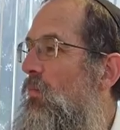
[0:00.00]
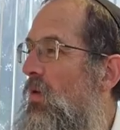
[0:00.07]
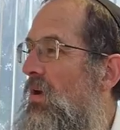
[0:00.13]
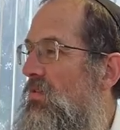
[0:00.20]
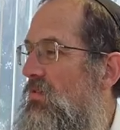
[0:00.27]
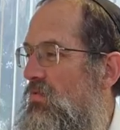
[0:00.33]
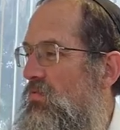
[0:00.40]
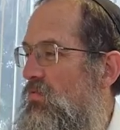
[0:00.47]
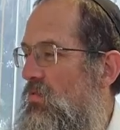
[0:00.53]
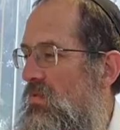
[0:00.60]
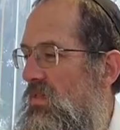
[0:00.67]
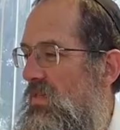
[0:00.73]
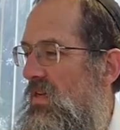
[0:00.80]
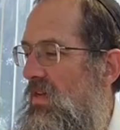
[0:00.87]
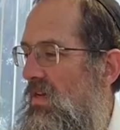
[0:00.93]
want to
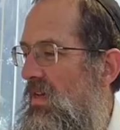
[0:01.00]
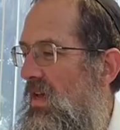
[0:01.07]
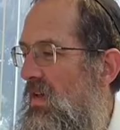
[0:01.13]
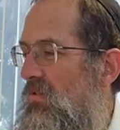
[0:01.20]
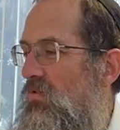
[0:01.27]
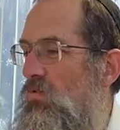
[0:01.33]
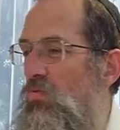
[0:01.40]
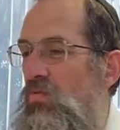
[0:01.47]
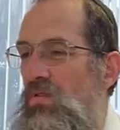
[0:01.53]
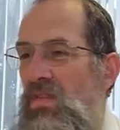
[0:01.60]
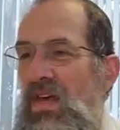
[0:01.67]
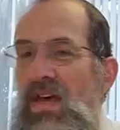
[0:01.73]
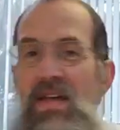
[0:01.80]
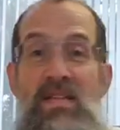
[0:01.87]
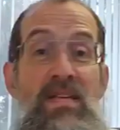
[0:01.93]
say and use
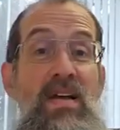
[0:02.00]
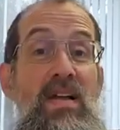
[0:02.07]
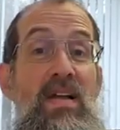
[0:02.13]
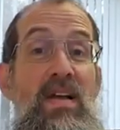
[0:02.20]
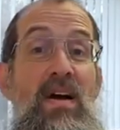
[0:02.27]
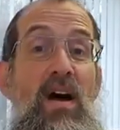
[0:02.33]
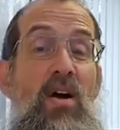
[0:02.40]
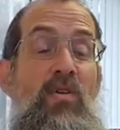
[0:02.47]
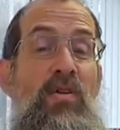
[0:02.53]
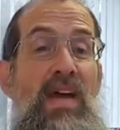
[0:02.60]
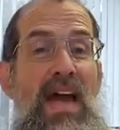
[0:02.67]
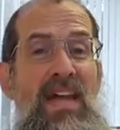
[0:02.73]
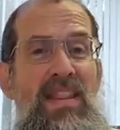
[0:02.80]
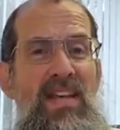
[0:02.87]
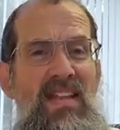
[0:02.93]
that. Okay,
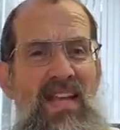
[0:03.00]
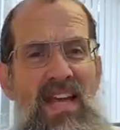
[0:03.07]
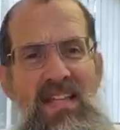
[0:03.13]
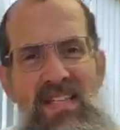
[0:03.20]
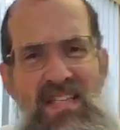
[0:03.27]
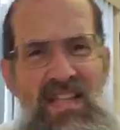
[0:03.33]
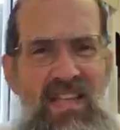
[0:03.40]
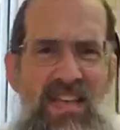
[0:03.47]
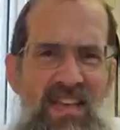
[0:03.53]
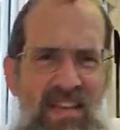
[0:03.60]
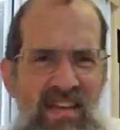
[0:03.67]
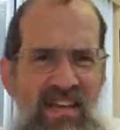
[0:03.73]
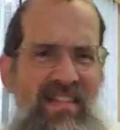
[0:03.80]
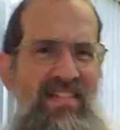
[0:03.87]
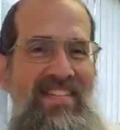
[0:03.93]
I think that's
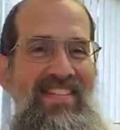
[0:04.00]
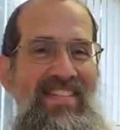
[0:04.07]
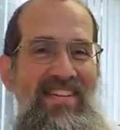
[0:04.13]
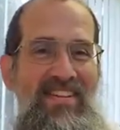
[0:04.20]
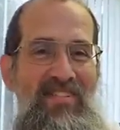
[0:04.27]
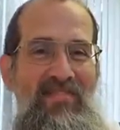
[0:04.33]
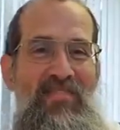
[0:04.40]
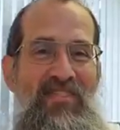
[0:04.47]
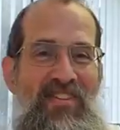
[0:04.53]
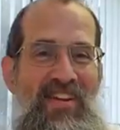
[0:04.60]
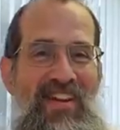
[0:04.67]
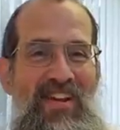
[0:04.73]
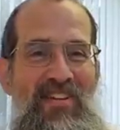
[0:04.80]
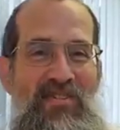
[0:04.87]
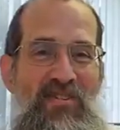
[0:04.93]
the list for
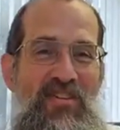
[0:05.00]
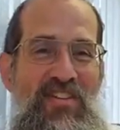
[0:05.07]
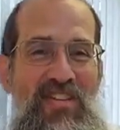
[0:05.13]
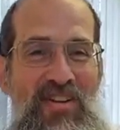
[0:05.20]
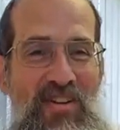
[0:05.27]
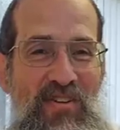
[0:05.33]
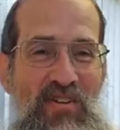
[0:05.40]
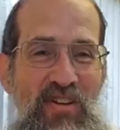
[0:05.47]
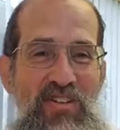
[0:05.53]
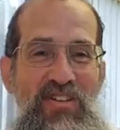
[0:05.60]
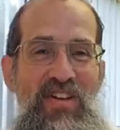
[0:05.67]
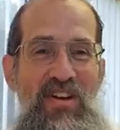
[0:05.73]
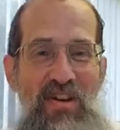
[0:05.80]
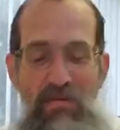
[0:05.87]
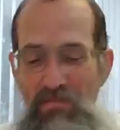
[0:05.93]
today. Just
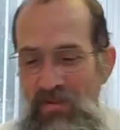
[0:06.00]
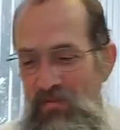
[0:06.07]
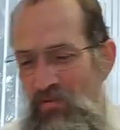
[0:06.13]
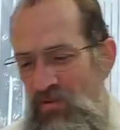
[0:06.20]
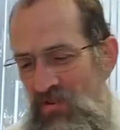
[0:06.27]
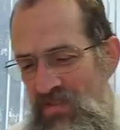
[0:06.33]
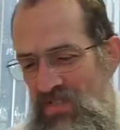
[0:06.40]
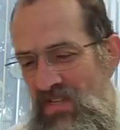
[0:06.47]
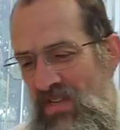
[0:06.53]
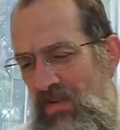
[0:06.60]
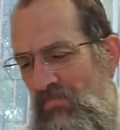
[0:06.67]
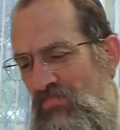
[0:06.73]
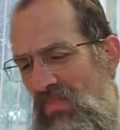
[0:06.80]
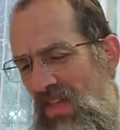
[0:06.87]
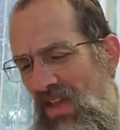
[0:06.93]
touching a couple of words.
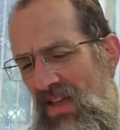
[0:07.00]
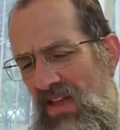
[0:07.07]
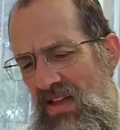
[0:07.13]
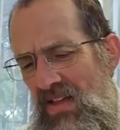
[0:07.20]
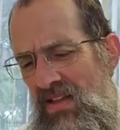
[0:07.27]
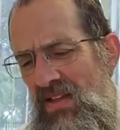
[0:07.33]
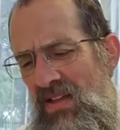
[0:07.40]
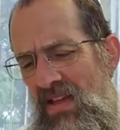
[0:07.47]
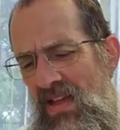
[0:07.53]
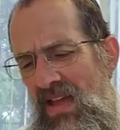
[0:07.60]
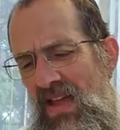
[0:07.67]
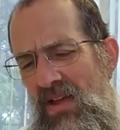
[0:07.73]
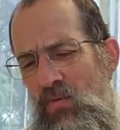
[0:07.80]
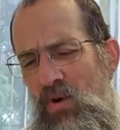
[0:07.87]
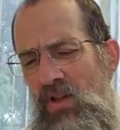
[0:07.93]
I
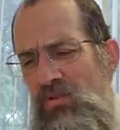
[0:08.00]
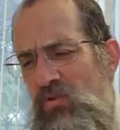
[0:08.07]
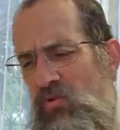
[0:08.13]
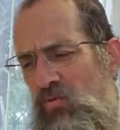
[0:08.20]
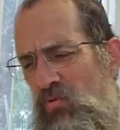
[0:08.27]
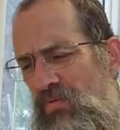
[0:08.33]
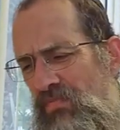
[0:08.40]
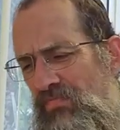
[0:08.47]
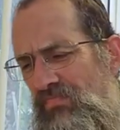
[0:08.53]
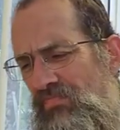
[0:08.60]
want to